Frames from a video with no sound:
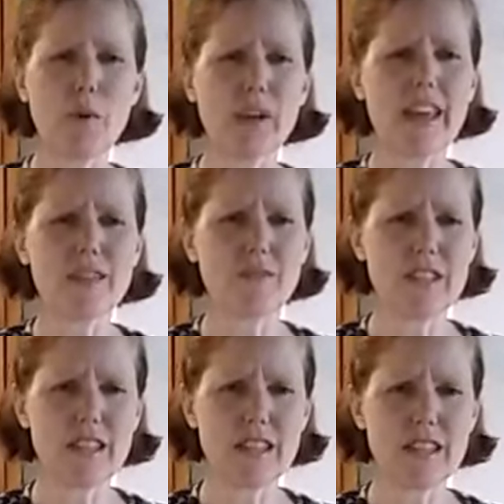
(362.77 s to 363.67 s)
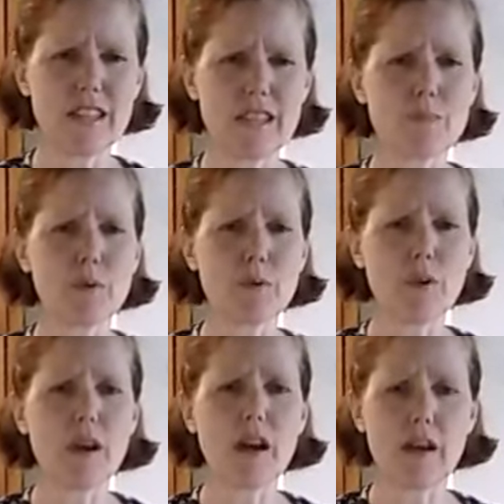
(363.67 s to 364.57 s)
more than 1/8
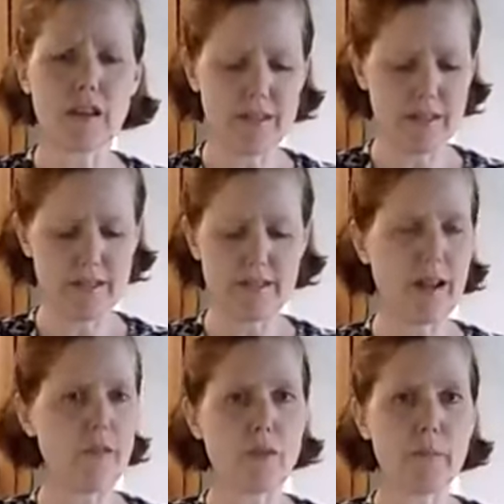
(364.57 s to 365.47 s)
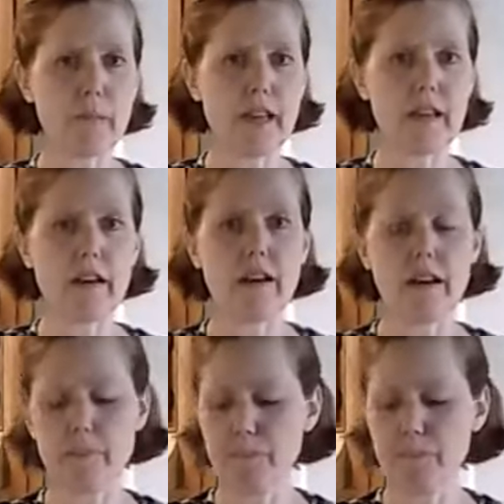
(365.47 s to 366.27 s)
teaspoon because this is not very big.